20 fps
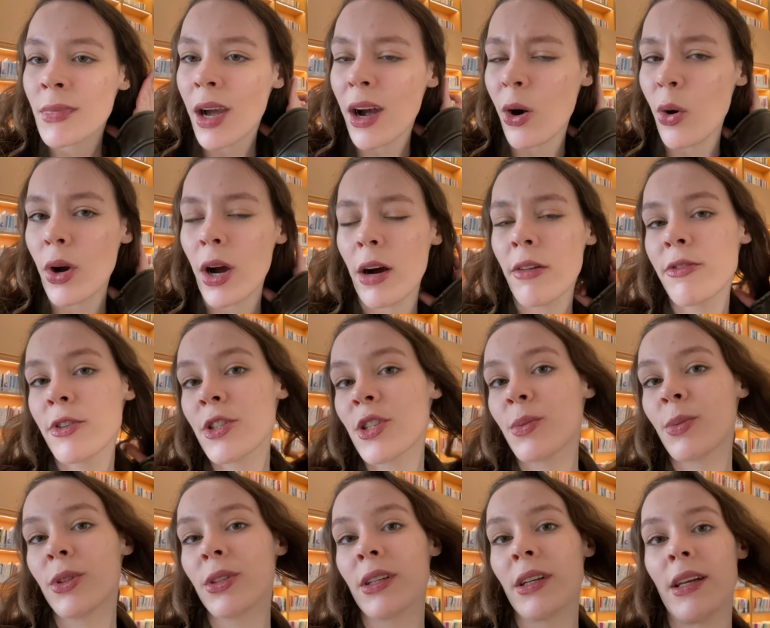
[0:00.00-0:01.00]
How
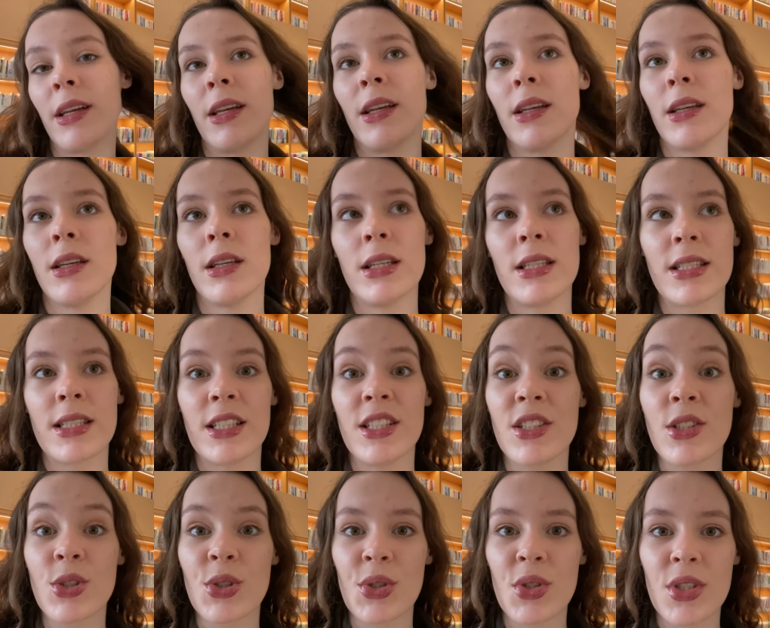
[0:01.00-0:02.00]
comfortable is
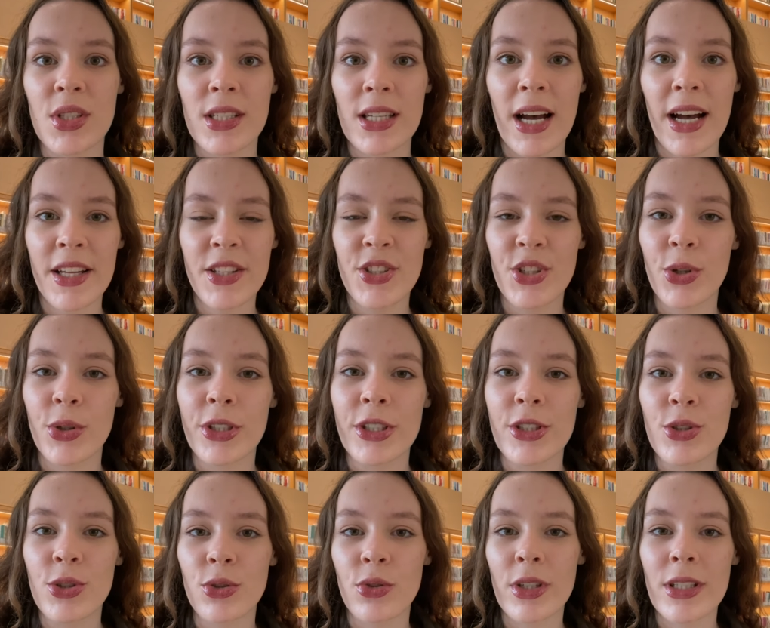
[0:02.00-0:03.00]
it to study or
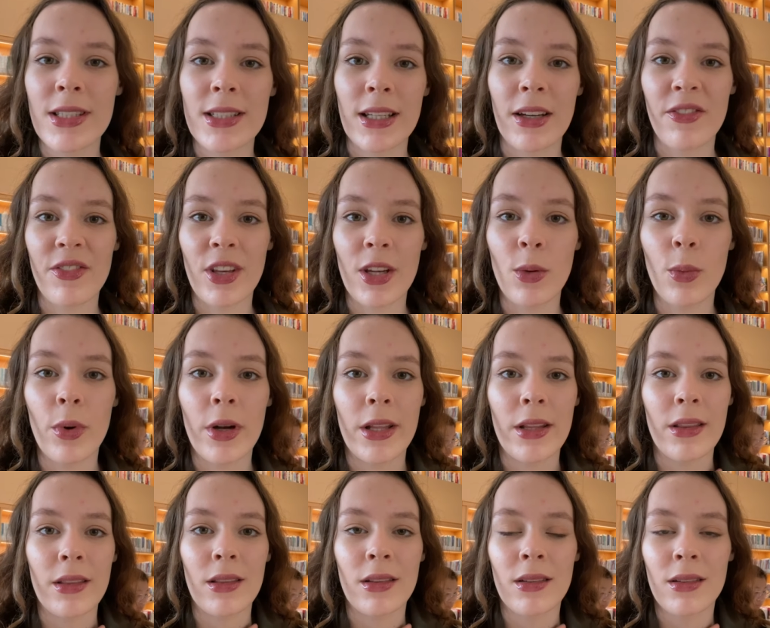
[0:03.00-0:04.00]
to read something
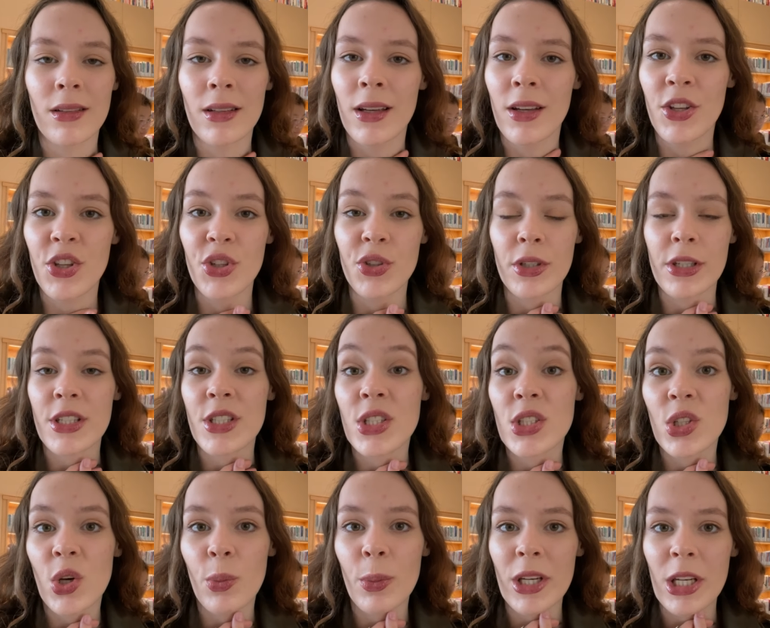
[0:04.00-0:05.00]
when here are
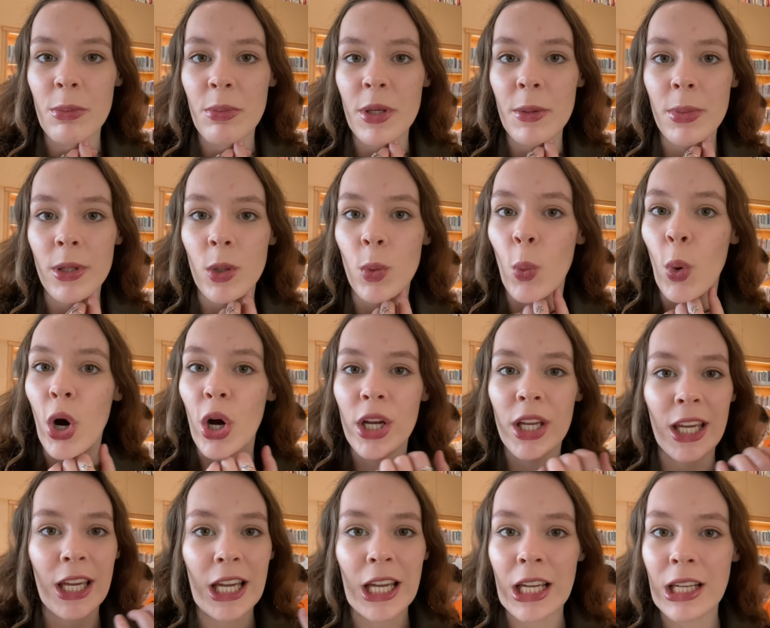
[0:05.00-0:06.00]
so many people
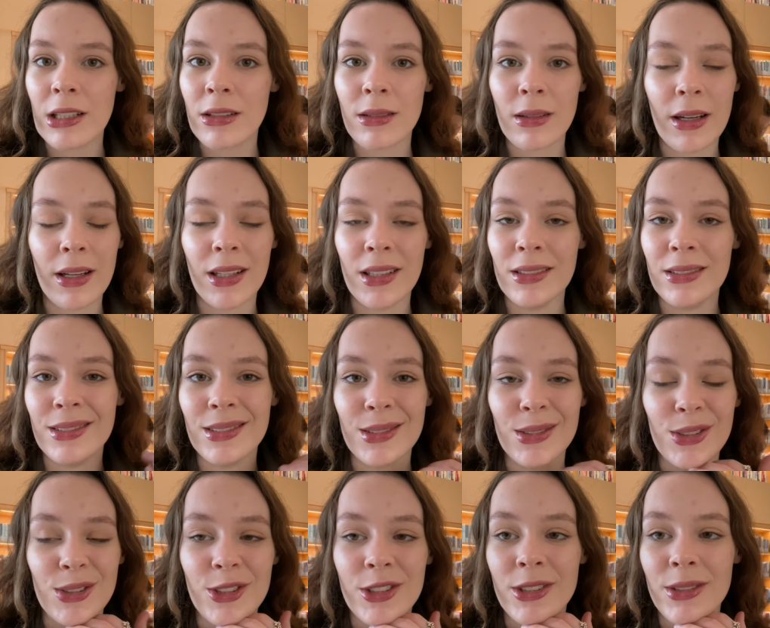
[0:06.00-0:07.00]
walking and
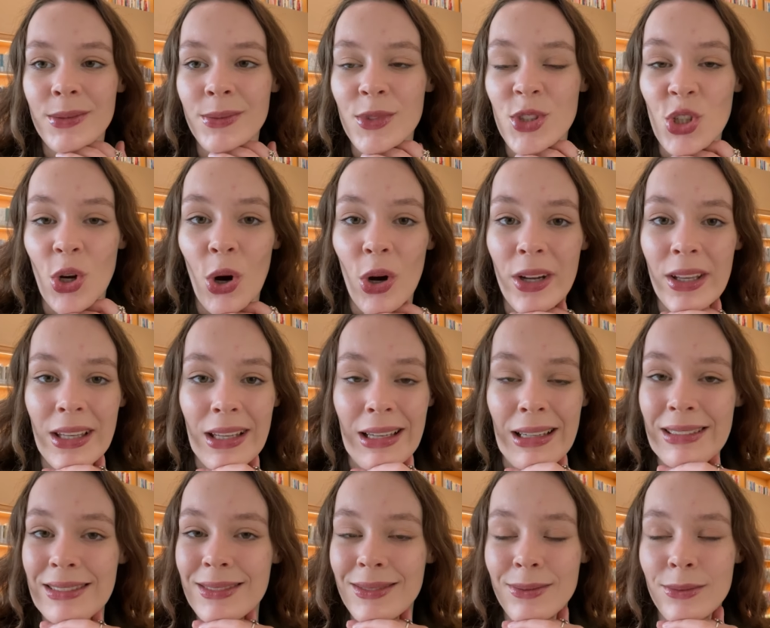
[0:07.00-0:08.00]
talking?
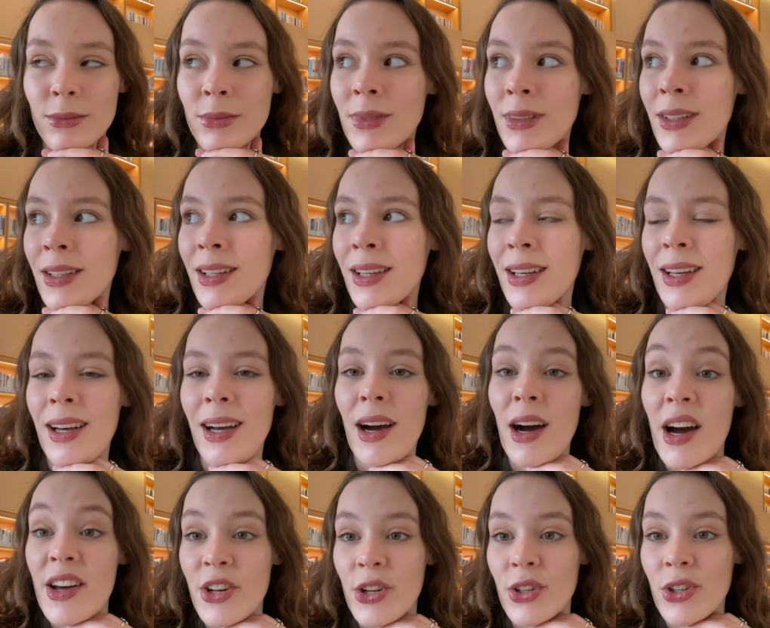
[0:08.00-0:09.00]

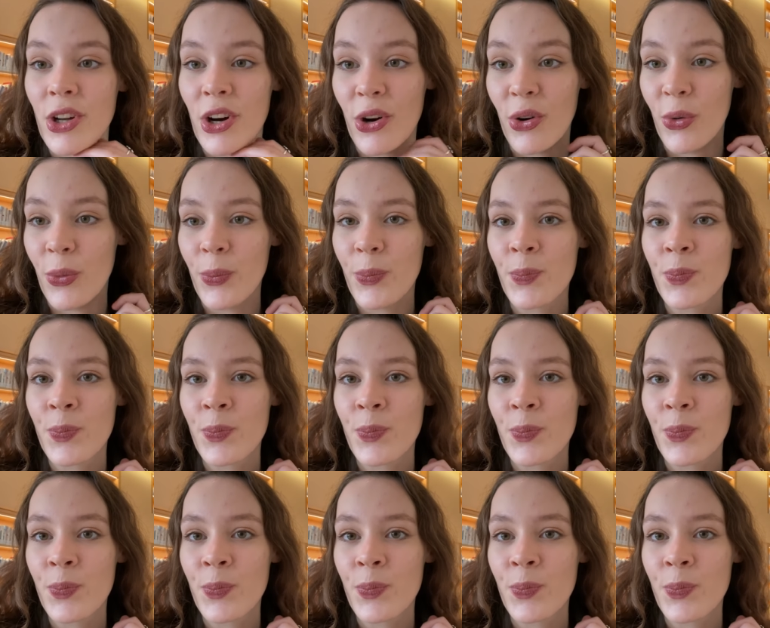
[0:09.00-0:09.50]
I don't know.